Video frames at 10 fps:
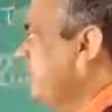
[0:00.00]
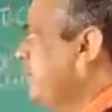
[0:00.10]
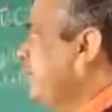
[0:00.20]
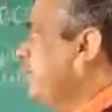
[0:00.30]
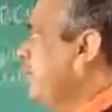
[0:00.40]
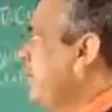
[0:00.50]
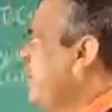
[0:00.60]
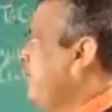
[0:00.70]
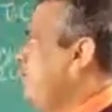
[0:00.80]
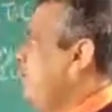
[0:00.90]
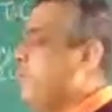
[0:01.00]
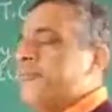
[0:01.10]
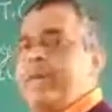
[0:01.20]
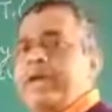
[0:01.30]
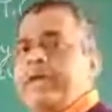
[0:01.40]
a table named
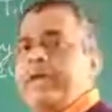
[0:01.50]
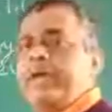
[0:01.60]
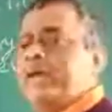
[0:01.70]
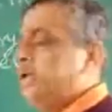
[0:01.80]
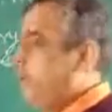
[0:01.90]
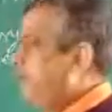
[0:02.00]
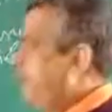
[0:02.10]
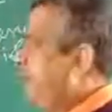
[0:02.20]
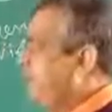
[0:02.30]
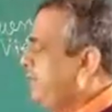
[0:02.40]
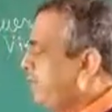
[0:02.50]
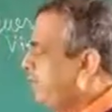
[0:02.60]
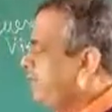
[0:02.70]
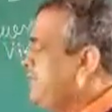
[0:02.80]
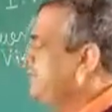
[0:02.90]
employee and it
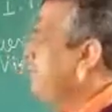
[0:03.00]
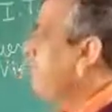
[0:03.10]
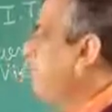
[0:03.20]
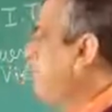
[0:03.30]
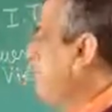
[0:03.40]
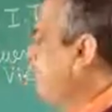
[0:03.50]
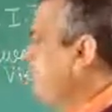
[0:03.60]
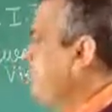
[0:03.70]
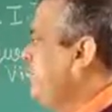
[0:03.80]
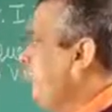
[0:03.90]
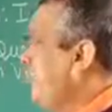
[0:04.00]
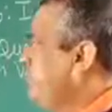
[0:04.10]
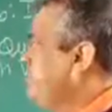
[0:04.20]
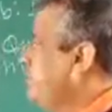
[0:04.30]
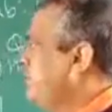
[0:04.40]
has three
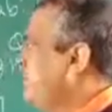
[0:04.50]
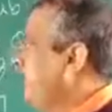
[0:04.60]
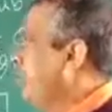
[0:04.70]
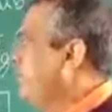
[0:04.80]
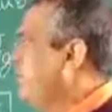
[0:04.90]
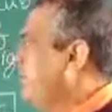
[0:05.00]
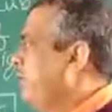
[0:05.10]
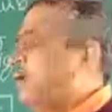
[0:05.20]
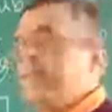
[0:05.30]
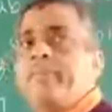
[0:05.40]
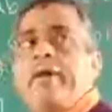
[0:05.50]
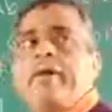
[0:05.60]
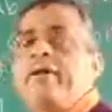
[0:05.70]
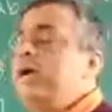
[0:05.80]
columns: name, employee